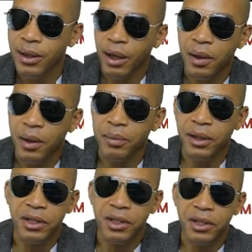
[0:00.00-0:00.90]

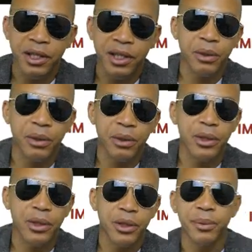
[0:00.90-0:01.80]
like the changes that we're
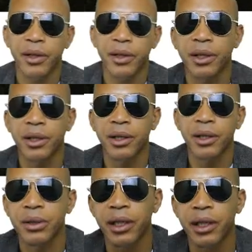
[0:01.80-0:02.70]
talking about right now,
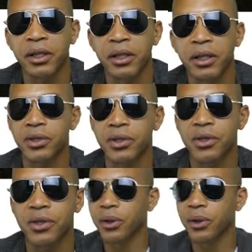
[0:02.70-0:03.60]
they're
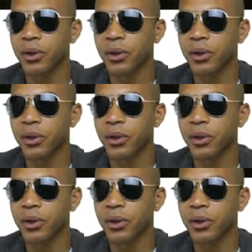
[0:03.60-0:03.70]
super